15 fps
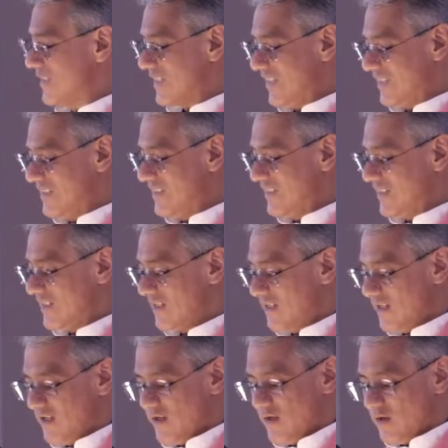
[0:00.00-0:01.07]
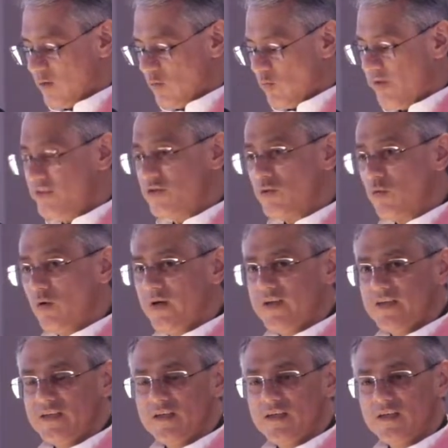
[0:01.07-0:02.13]
son, which
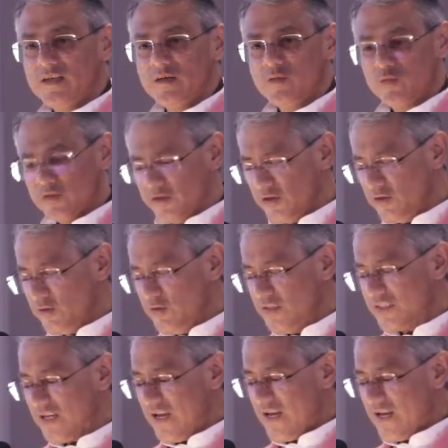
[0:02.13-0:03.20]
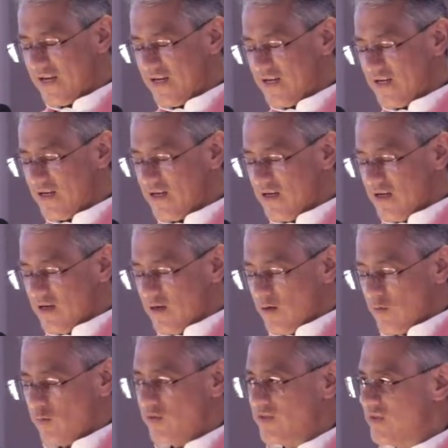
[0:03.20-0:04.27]
one would you say
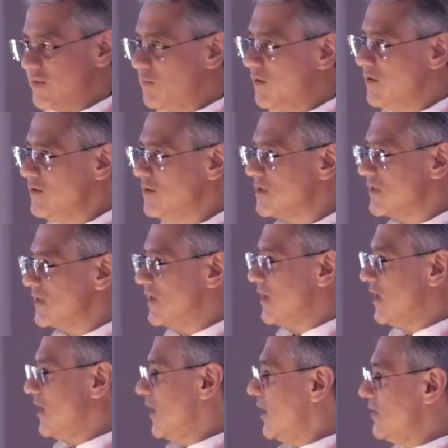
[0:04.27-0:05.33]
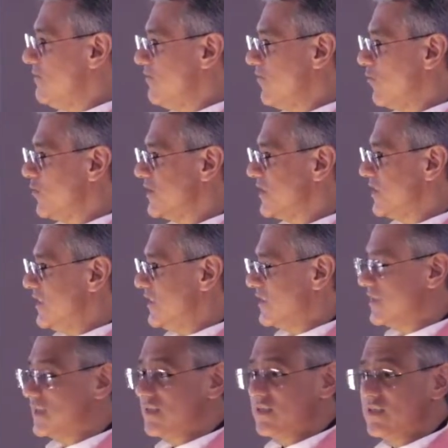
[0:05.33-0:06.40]
was the most
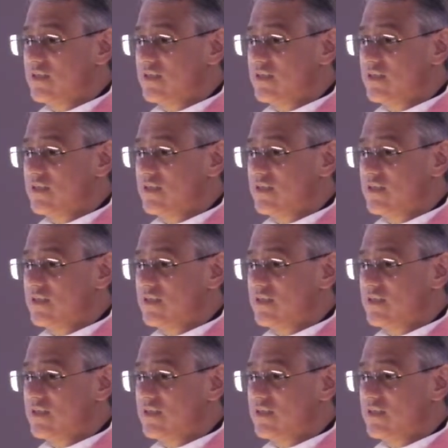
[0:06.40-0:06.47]
unfortunate?